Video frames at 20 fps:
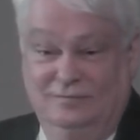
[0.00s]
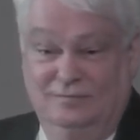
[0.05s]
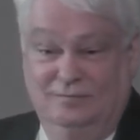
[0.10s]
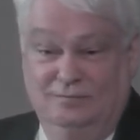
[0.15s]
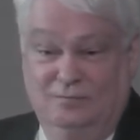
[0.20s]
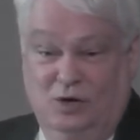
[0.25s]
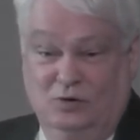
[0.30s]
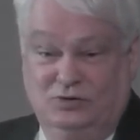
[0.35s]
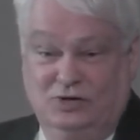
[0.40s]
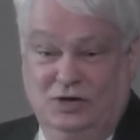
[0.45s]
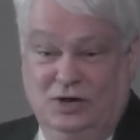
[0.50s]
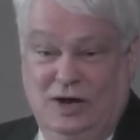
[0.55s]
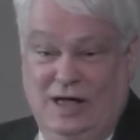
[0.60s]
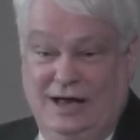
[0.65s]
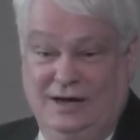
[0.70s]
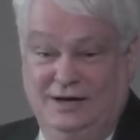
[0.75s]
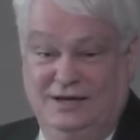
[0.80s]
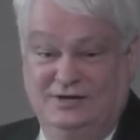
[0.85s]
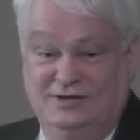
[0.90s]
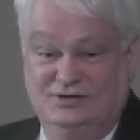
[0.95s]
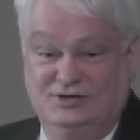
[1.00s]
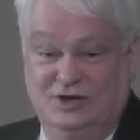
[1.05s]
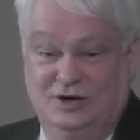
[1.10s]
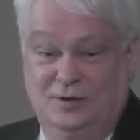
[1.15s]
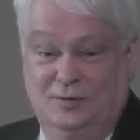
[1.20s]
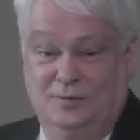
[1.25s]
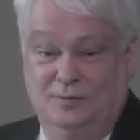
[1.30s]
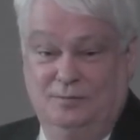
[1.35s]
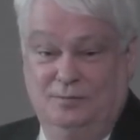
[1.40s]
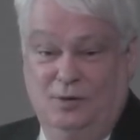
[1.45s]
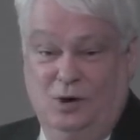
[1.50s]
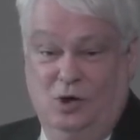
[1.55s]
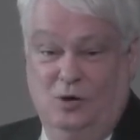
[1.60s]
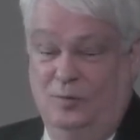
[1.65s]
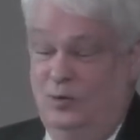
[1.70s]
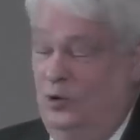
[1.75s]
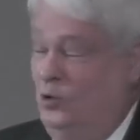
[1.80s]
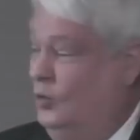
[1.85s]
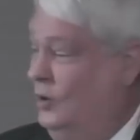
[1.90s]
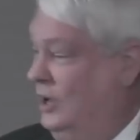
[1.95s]
bolt of lightning is going to blow
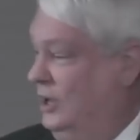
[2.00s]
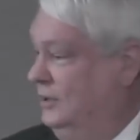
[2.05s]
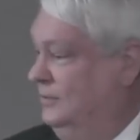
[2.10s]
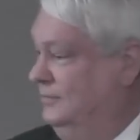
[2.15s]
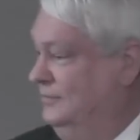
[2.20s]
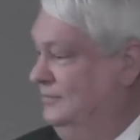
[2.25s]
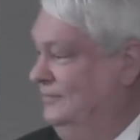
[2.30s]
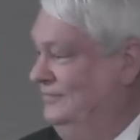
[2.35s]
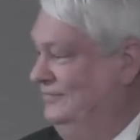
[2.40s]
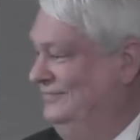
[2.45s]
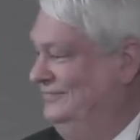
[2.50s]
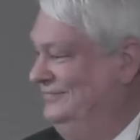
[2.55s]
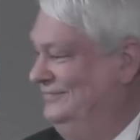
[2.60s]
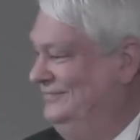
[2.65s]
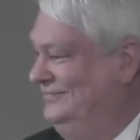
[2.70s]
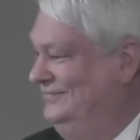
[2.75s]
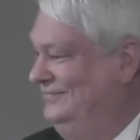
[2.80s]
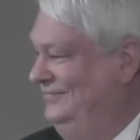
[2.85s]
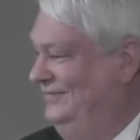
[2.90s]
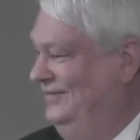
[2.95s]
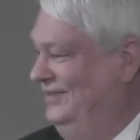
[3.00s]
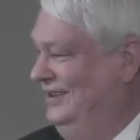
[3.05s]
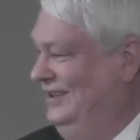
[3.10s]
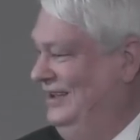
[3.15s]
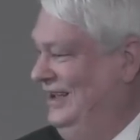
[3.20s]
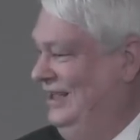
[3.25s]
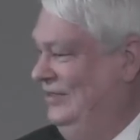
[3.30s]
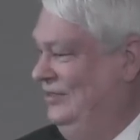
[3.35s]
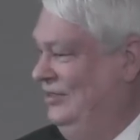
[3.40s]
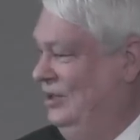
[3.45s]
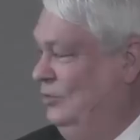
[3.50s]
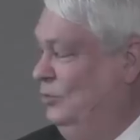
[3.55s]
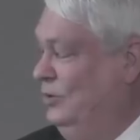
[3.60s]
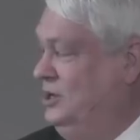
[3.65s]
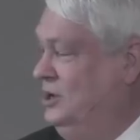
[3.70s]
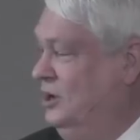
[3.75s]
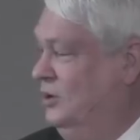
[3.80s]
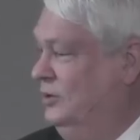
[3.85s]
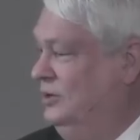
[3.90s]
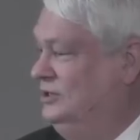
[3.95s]
them away. And then we
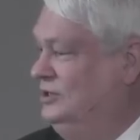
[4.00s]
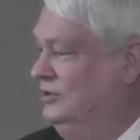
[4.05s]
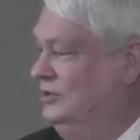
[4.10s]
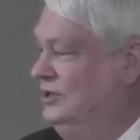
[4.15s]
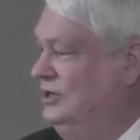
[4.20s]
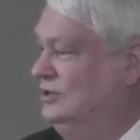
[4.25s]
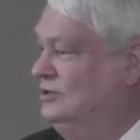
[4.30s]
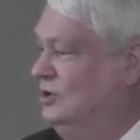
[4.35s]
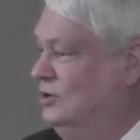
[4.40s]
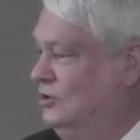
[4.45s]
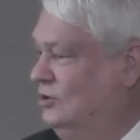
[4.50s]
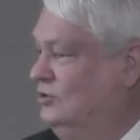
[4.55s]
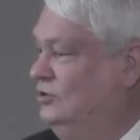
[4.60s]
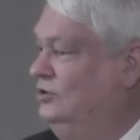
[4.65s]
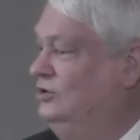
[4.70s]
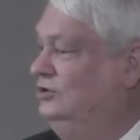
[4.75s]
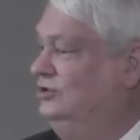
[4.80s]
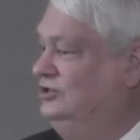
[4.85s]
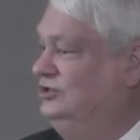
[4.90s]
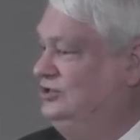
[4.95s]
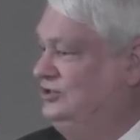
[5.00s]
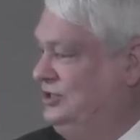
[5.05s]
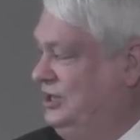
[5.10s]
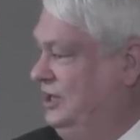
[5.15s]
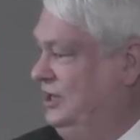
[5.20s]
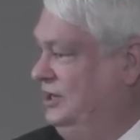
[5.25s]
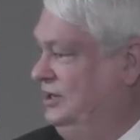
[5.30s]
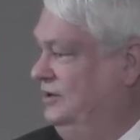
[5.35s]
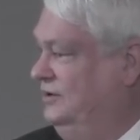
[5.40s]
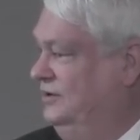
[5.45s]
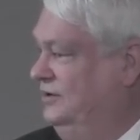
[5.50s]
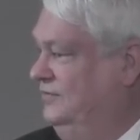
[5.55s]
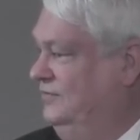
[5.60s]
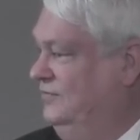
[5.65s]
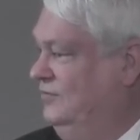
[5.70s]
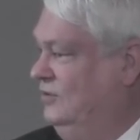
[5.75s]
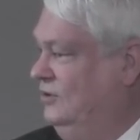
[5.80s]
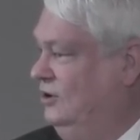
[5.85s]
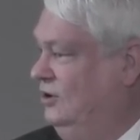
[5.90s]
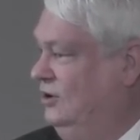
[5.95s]
go into the eternal state
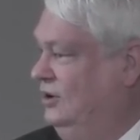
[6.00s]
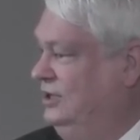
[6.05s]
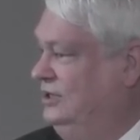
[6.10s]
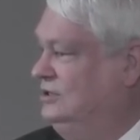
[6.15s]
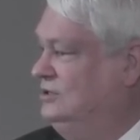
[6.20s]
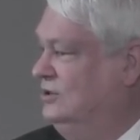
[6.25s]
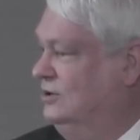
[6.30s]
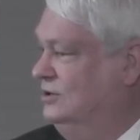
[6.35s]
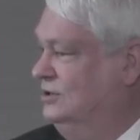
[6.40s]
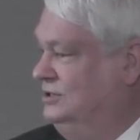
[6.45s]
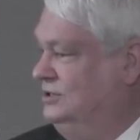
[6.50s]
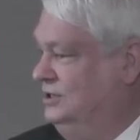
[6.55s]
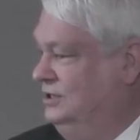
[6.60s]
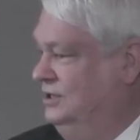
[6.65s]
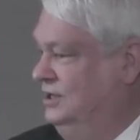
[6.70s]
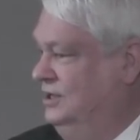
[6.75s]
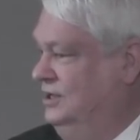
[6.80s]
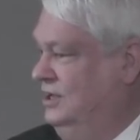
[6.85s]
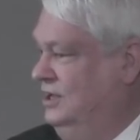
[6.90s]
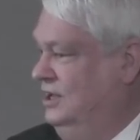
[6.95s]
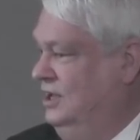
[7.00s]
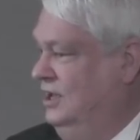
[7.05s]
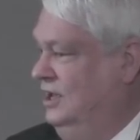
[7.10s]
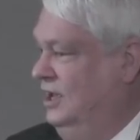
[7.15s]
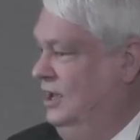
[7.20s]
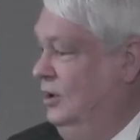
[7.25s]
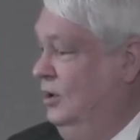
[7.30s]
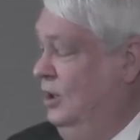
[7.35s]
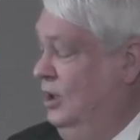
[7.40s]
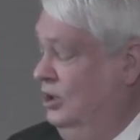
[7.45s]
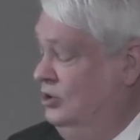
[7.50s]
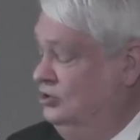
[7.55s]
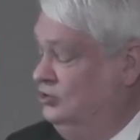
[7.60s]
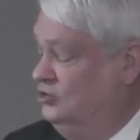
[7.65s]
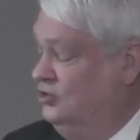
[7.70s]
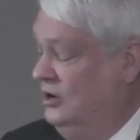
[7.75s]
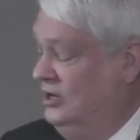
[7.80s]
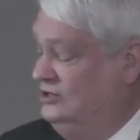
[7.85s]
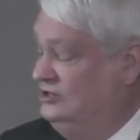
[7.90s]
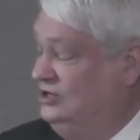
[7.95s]
for all eternity.
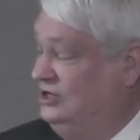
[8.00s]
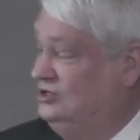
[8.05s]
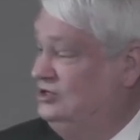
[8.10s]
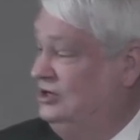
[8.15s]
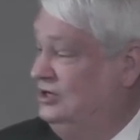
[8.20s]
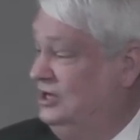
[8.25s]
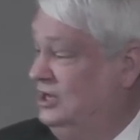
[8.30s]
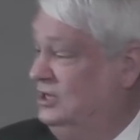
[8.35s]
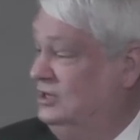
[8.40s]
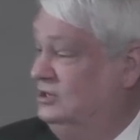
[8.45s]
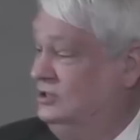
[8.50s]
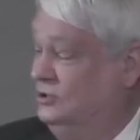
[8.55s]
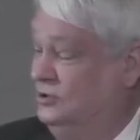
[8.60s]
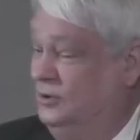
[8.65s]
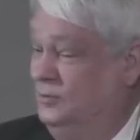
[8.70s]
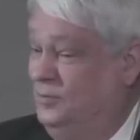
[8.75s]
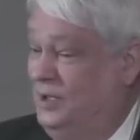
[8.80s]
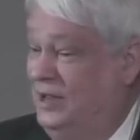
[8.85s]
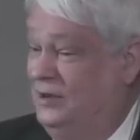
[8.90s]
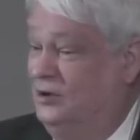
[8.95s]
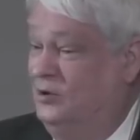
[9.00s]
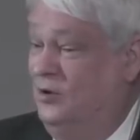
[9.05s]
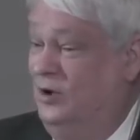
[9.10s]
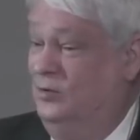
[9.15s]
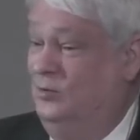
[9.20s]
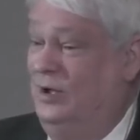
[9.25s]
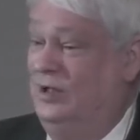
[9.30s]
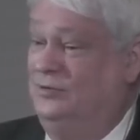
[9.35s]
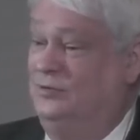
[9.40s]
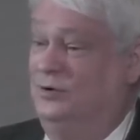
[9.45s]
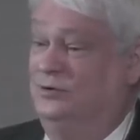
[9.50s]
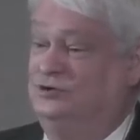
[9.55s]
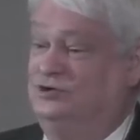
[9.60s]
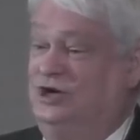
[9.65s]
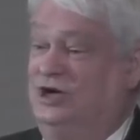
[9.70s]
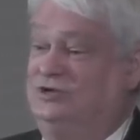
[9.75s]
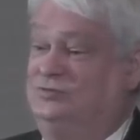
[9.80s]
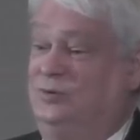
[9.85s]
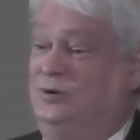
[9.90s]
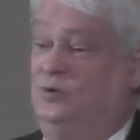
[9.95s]
Transitioned into it by the Great White Throne
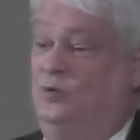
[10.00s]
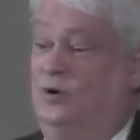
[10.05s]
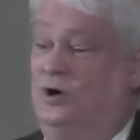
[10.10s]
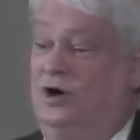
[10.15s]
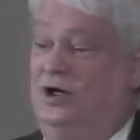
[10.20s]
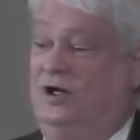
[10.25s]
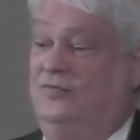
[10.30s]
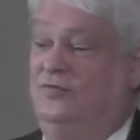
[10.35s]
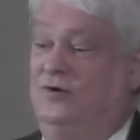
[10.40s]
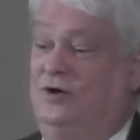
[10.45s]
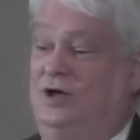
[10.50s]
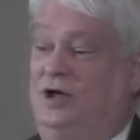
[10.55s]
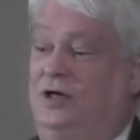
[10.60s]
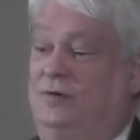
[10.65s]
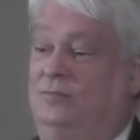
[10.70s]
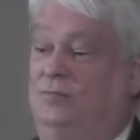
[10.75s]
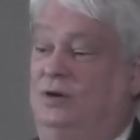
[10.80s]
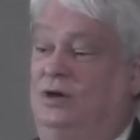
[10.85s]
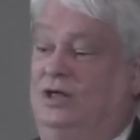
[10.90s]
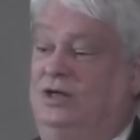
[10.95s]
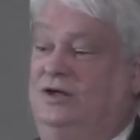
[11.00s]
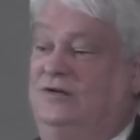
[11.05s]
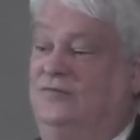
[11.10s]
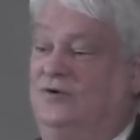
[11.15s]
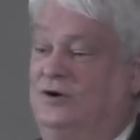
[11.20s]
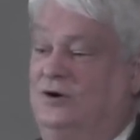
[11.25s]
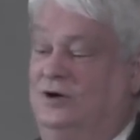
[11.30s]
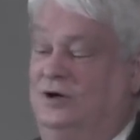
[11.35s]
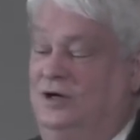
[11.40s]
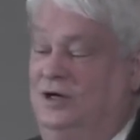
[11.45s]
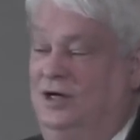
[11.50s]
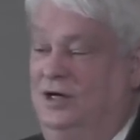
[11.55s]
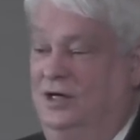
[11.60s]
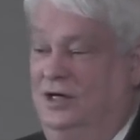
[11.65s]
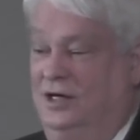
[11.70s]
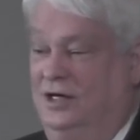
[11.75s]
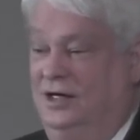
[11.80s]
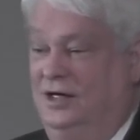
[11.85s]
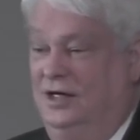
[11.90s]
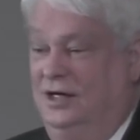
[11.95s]
Judgment, where every unbeliever
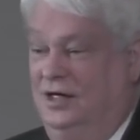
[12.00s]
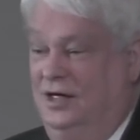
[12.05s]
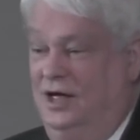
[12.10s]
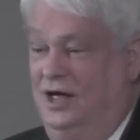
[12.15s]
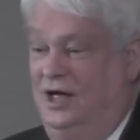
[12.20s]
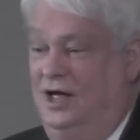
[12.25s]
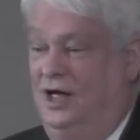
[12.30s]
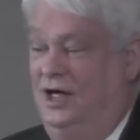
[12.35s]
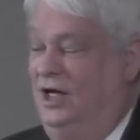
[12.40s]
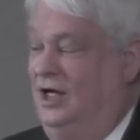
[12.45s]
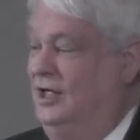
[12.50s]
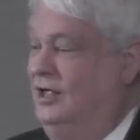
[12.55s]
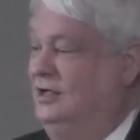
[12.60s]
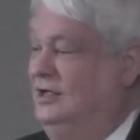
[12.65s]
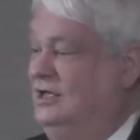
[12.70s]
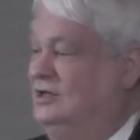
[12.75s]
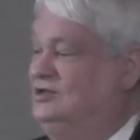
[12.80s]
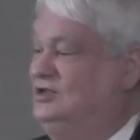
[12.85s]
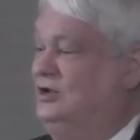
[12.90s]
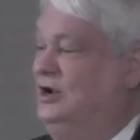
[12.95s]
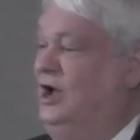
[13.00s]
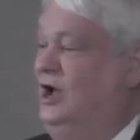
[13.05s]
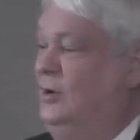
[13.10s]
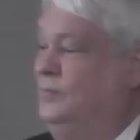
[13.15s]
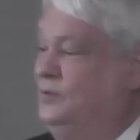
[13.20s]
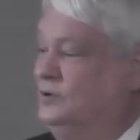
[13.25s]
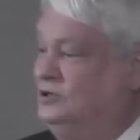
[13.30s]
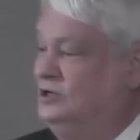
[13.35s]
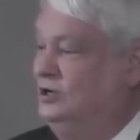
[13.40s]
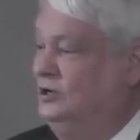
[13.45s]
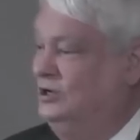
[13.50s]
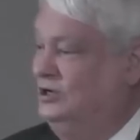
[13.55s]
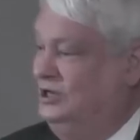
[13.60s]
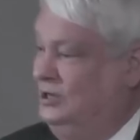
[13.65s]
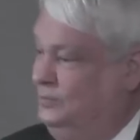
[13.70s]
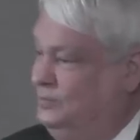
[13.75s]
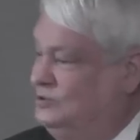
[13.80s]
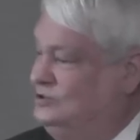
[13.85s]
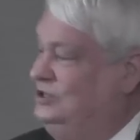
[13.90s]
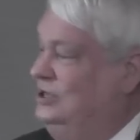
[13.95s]
uh, gets an opportunity to
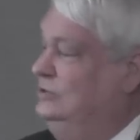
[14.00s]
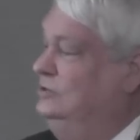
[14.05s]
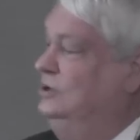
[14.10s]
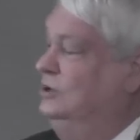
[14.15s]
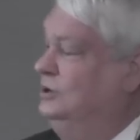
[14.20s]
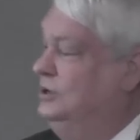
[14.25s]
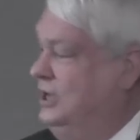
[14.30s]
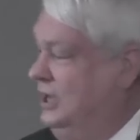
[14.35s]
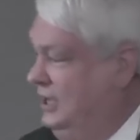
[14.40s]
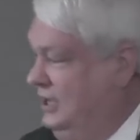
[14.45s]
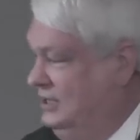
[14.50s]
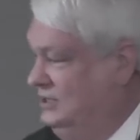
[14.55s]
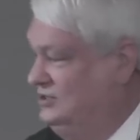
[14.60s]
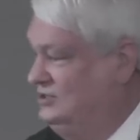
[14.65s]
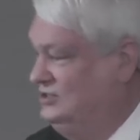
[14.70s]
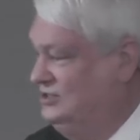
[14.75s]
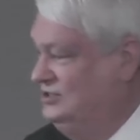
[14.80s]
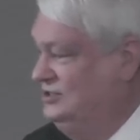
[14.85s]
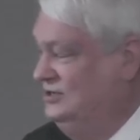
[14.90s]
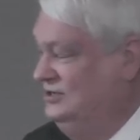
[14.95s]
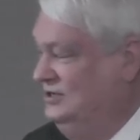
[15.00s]
present their case,